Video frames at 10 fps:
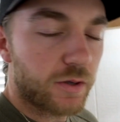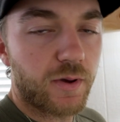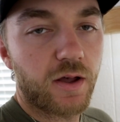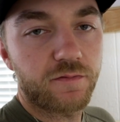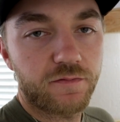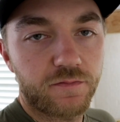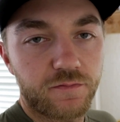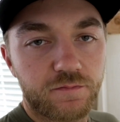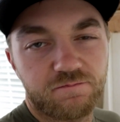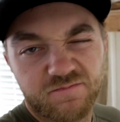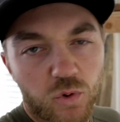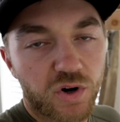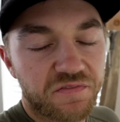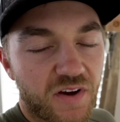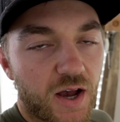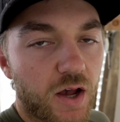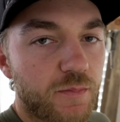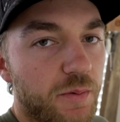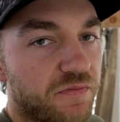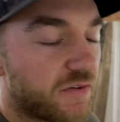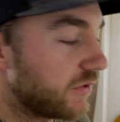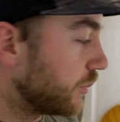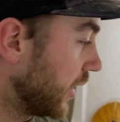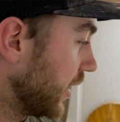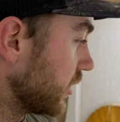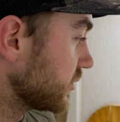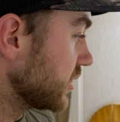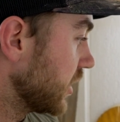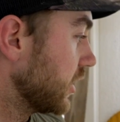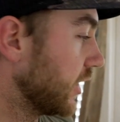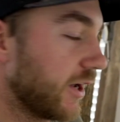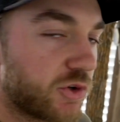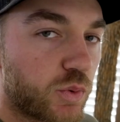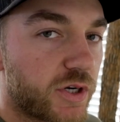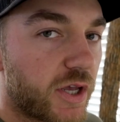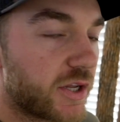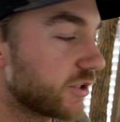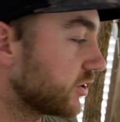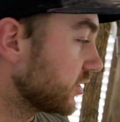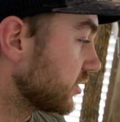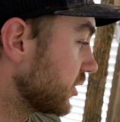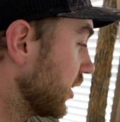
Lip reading: about 45, maybe 50 pounds at 28 inches.